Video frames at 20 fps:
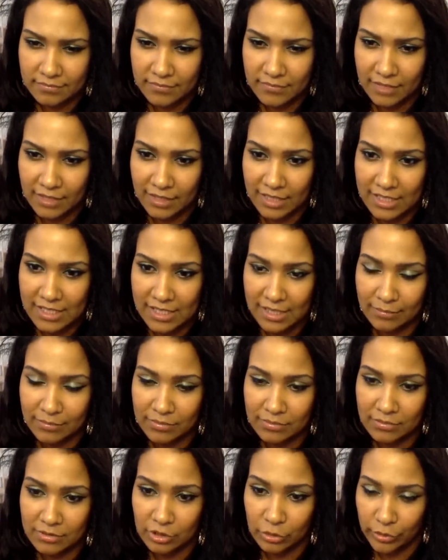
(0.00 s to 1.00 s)
Unless
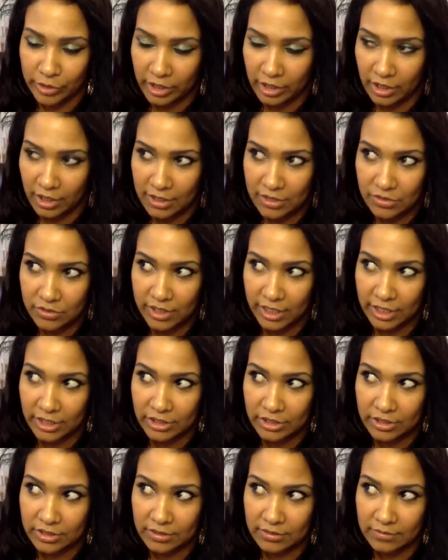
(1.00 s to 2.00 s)
I'm doing a
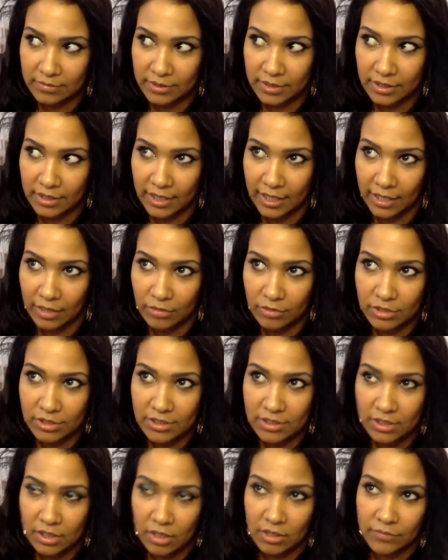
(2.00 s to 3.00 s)
consultation, but I don't
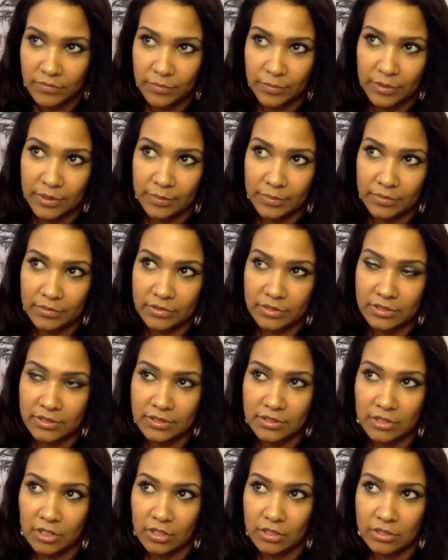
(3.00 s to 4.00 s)
just talk to people just to
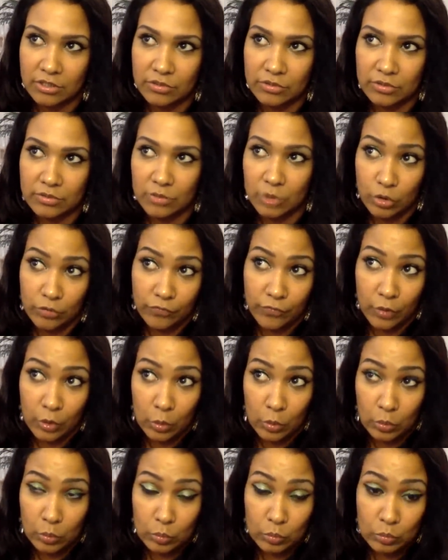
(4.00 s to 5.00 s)
talk to them on the
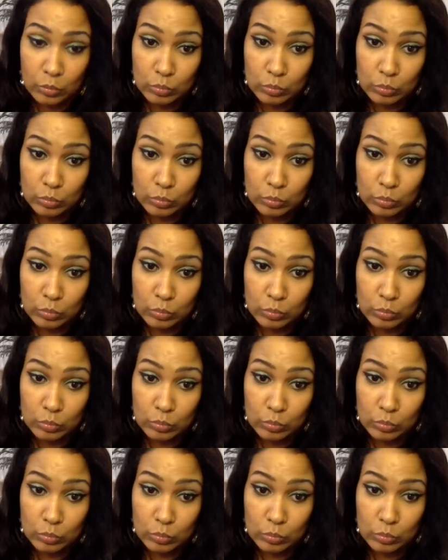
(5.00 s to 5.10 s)
phone.